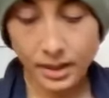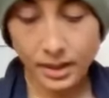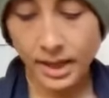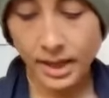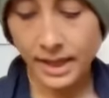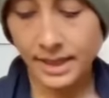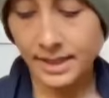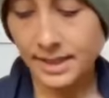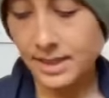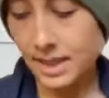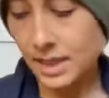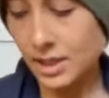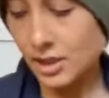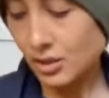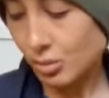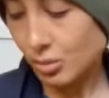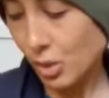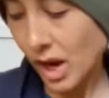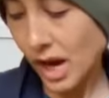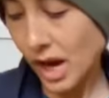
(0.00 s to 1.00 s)
The next stage
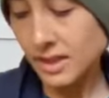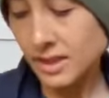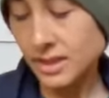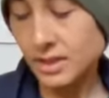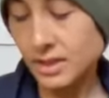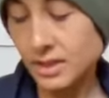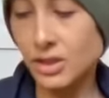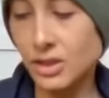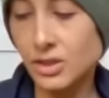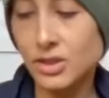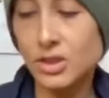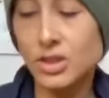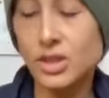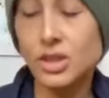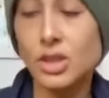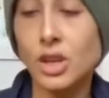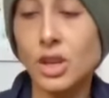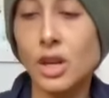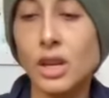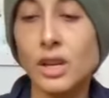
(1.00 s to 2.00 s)
of practice starts
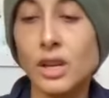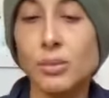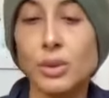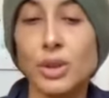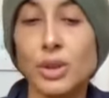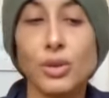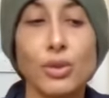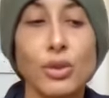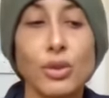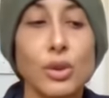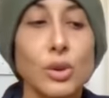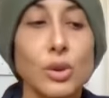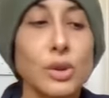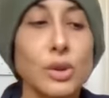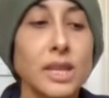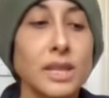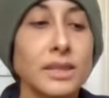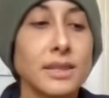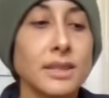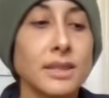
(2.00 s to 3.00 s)
to dawn when you
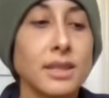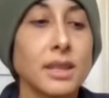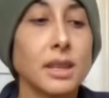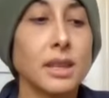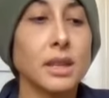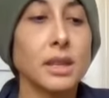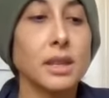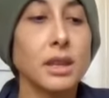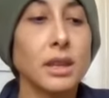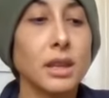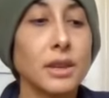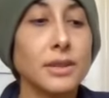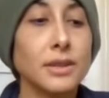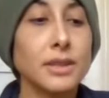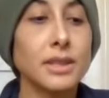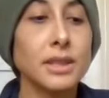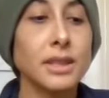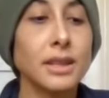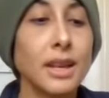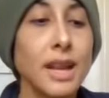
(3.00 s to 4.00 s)
notice that
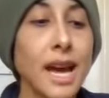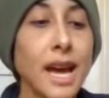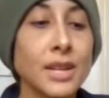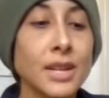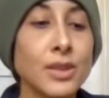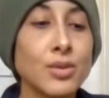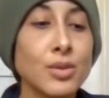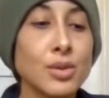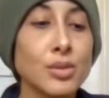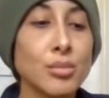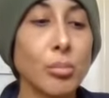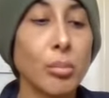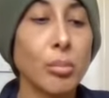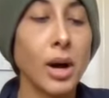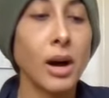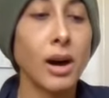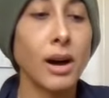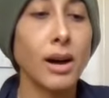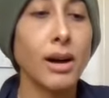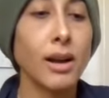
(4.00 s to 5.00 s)
there's a natural
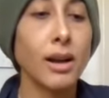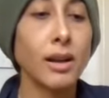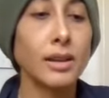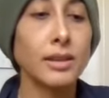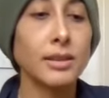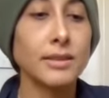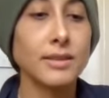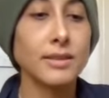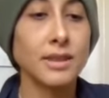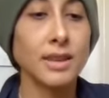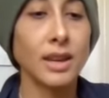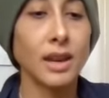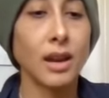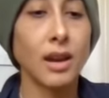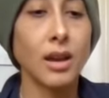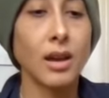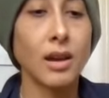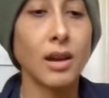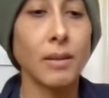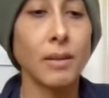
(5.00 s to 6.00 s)
pause that
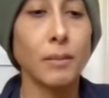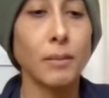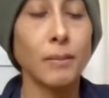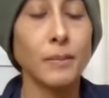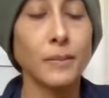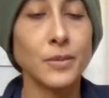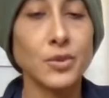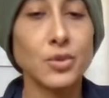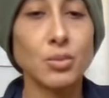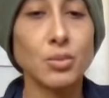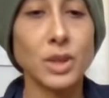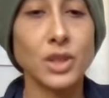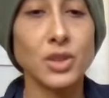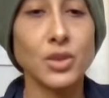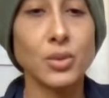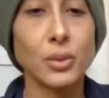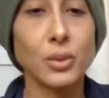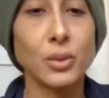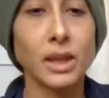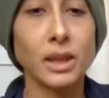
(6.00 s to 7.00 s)
comes
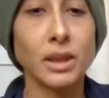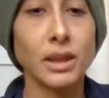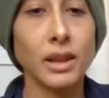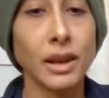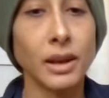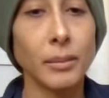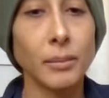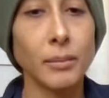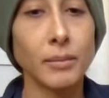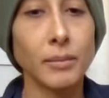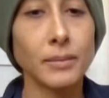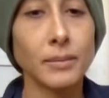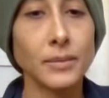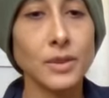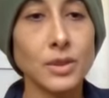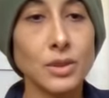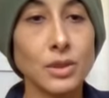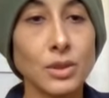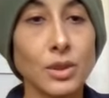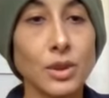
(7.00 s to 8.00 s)
between them.
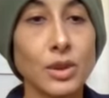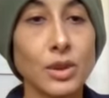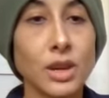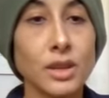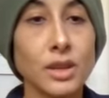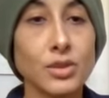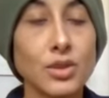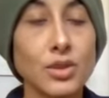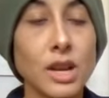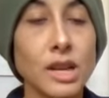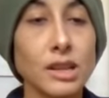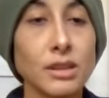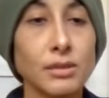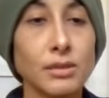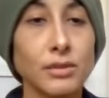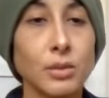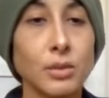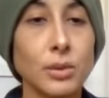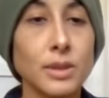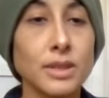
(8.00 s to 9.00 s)
So you're not trying
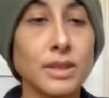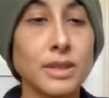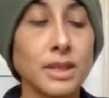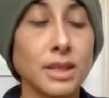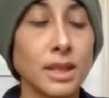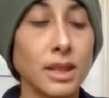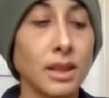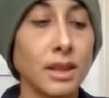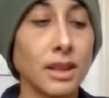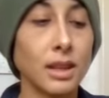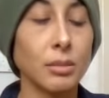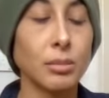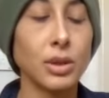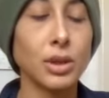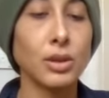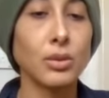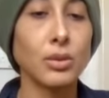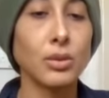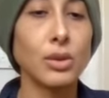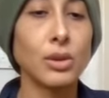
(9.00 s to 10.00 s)
to force anything,
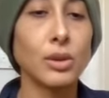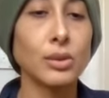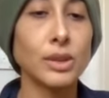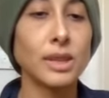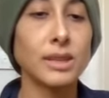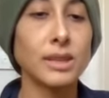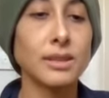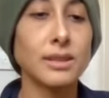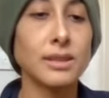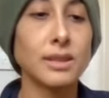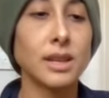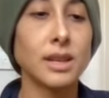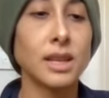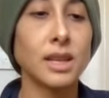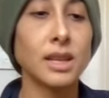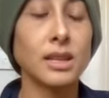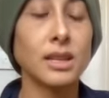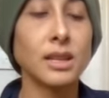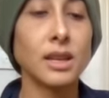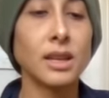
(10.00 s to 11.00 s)
but you notice
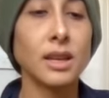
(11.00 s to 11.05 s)
that